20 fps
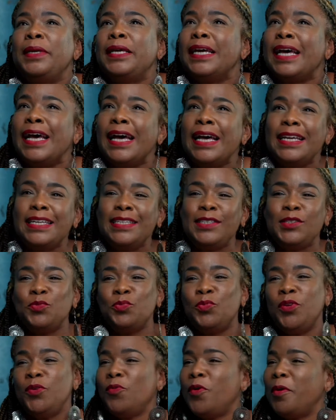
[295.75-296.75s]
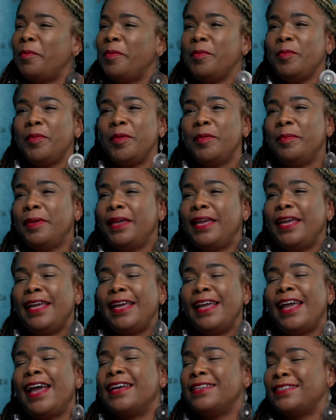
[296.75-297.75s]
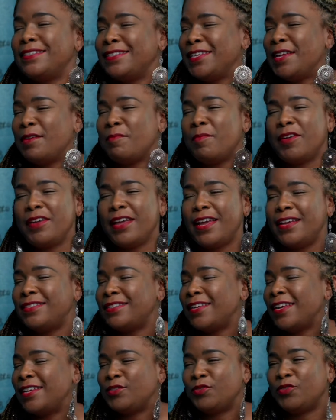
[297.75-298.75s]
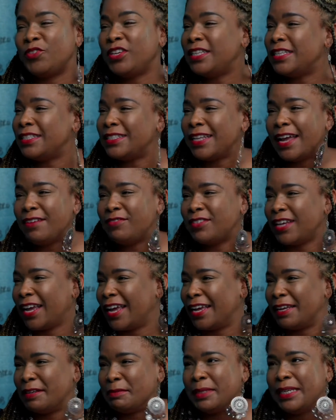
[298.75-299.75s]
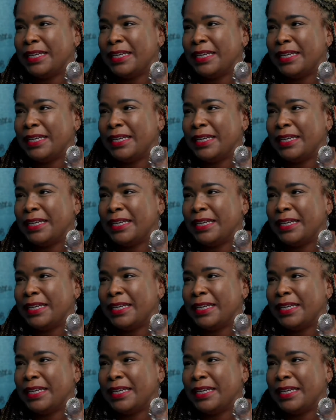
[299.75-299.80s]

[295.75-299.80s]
Because we want people to be, as Thea Monge says, free this lifetime.